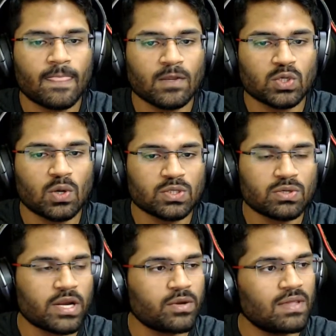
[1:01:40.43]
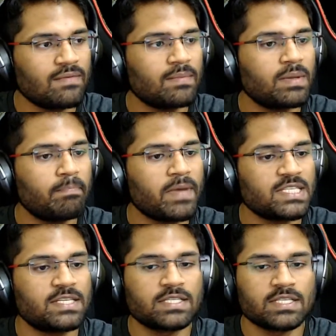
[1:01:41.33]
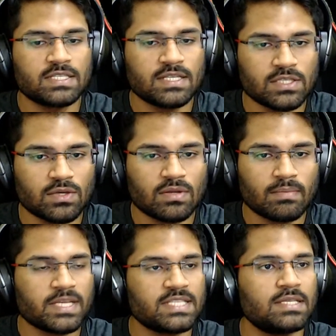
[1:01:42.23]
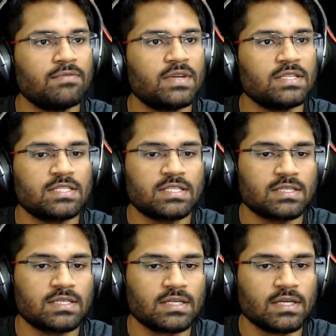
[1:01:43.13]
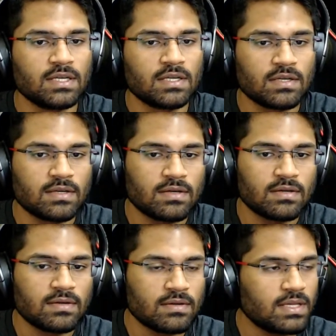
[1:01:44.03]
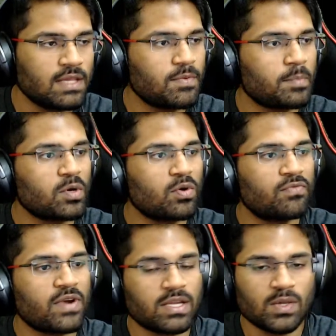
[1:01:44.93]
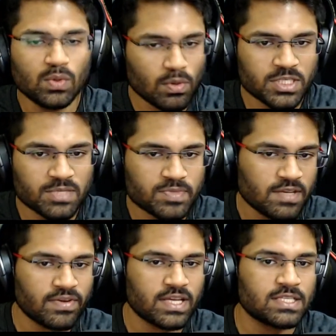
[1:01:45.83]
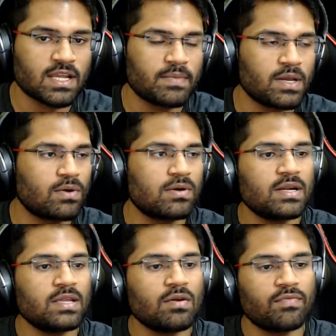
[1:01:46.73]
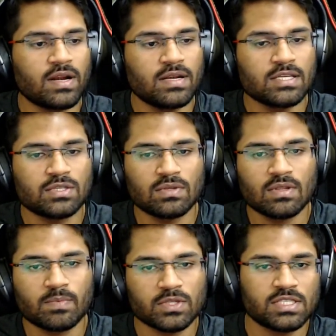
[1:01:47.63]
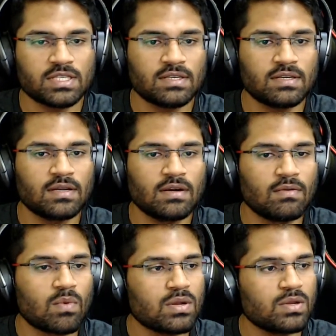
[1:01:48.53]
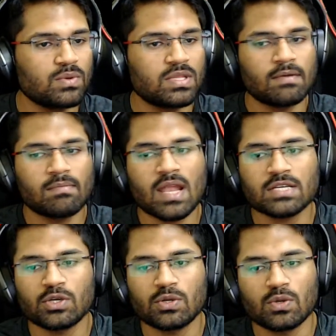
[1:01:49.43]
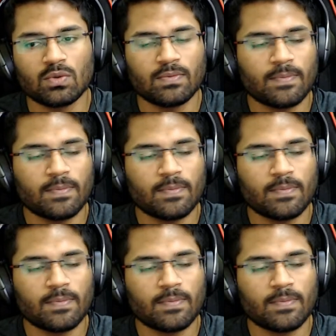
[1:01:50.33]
You should also try to give up the best resistance or the best defense. Give up a good fight. You know bishop c5 is coming already. You have understood the position. What do you think black should do?